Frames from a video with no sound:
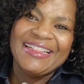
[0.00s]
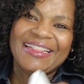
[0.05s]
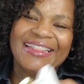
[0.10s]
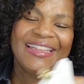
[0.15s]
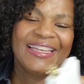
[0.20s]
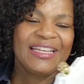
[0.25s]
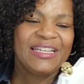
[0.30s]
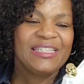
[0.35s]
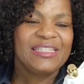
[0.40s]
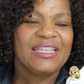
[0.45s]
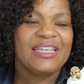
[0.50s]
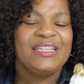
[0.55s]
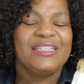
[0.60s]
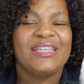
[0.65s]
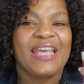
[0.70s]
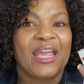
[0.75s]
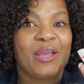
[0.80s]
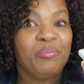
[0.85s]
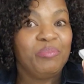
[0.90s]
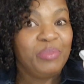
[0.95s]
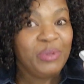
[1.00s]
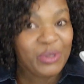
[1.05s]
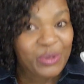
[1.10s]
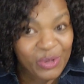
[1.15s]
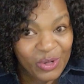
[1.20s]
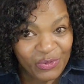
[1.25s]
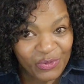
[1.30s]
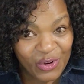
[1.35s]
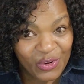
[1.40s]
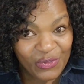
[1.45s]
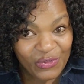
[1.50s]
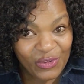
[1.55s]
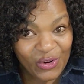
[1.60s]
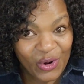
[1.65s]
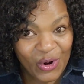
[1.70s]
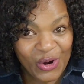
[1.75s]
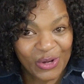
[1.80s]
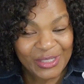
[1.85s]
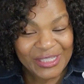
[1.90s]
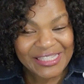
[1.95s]
This is a beautiful
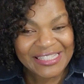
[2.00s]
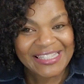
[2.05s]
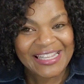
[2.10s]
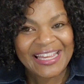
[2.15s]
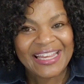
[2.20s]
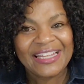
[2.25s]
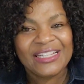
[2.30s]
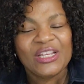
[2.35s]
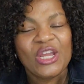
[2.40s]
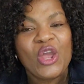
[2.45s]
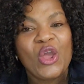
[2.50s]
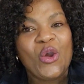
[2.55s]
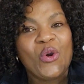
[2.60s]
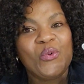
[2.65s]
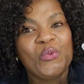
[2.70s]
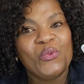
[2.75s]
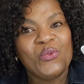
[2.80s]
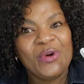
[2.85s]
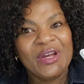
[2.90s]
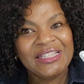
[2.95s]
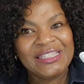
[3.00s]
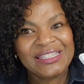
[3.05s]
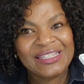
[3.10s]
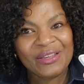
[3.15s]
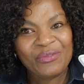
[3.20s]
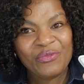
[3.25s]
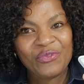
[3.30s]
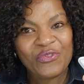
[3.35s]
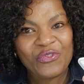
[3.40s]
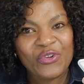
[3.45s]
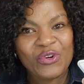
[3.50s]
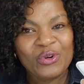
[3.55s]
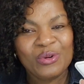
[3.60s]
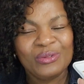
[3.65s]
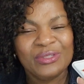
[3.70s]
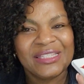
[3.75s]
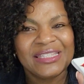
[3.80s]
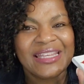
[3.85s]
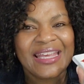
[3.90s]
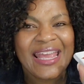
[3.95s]
floral scent with some
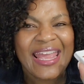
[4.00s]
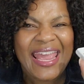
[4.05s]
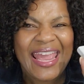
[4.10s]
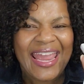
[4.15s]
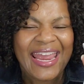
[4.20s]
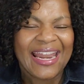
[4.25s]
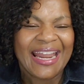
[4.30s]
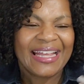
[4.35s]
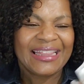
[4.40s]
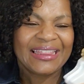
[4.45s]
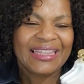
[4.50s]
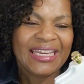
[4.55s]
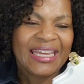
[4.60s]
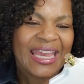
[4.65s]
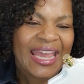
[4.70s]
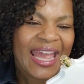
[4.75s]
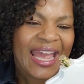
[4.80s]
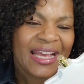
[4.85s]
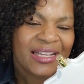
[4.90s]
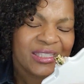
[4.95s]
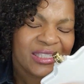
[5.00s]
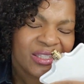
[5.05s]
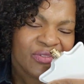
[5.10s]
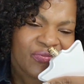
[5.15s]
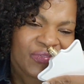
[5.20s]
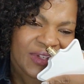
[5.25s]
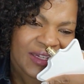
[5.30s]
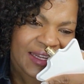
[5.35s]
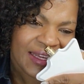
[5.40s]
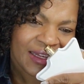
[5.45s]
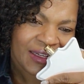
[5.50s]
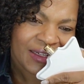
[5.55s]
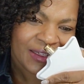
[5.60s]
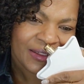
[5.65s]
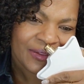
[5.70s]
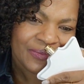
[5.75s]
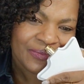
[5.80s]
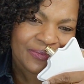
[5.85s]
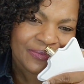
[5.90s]
fruits, and I think it has some vanilla.